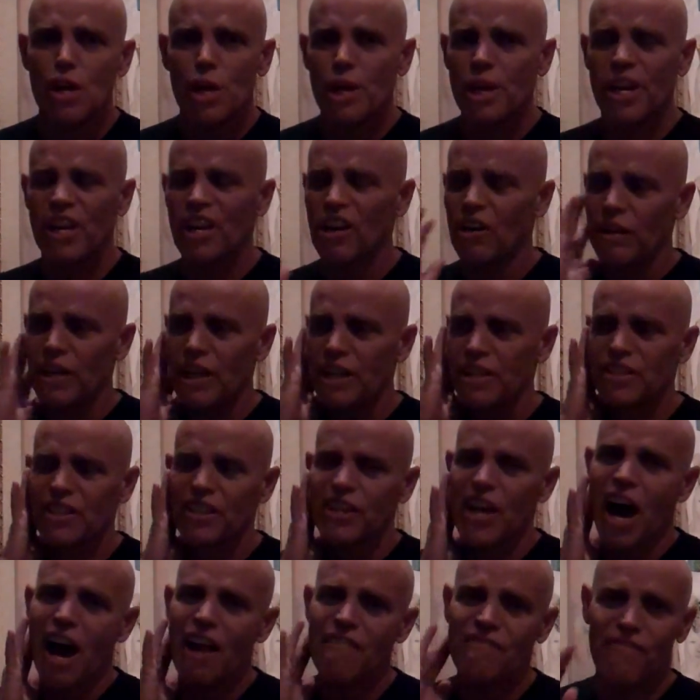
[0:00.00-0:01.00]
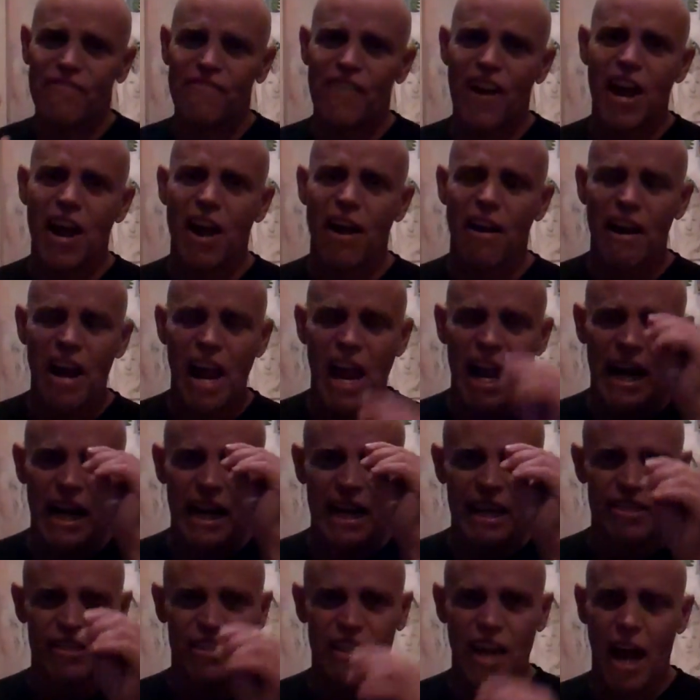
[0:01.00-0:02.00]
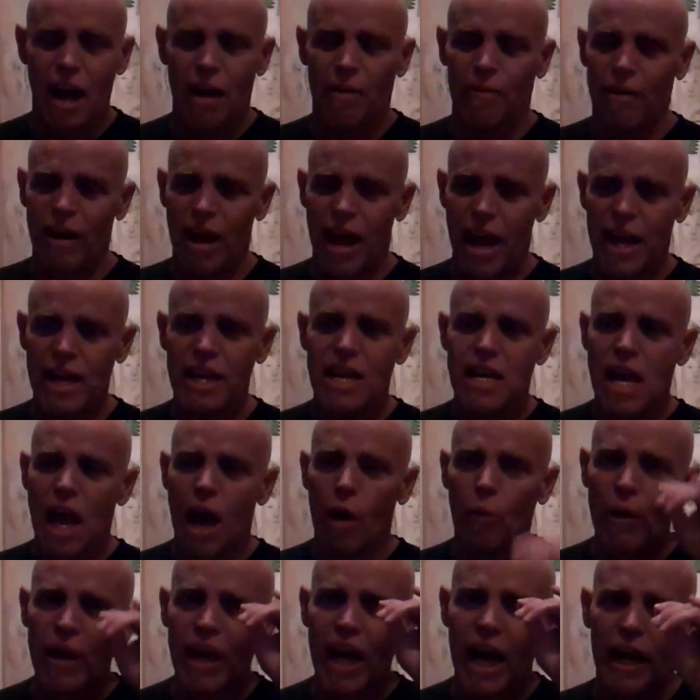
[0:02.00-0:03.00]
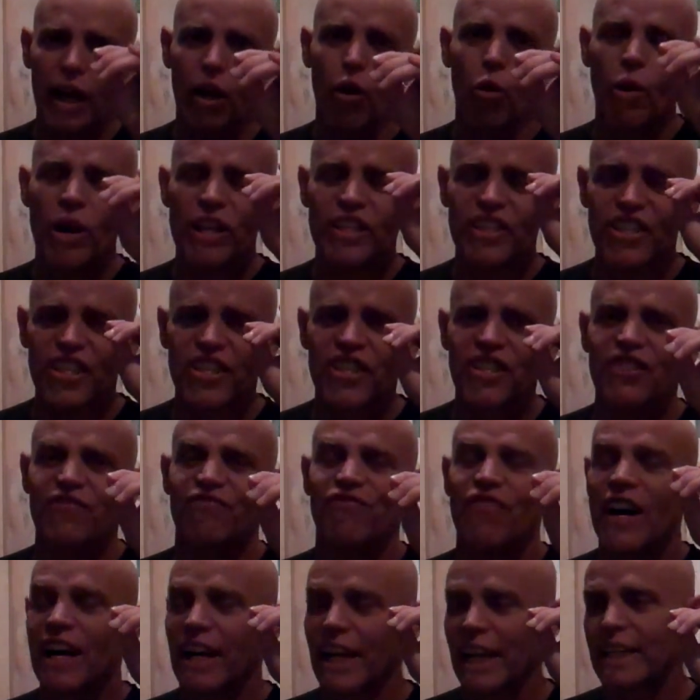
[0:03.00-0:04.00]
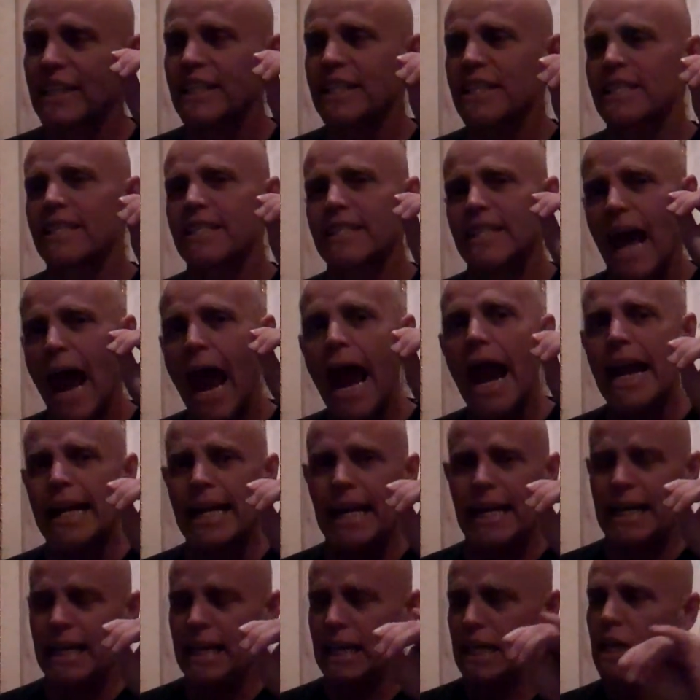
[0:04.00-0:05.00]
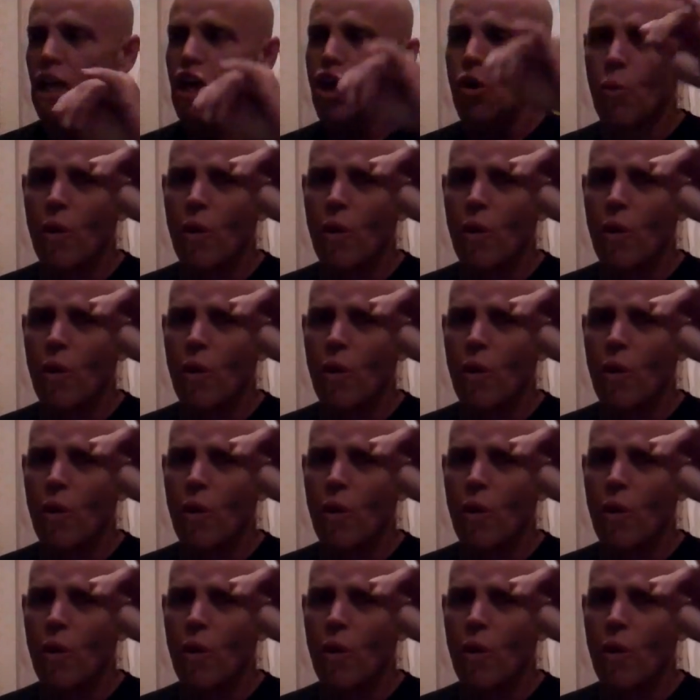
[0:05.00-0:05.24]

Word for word: You know, it is not fair and it is not right. And we got to quit fucking just taking it.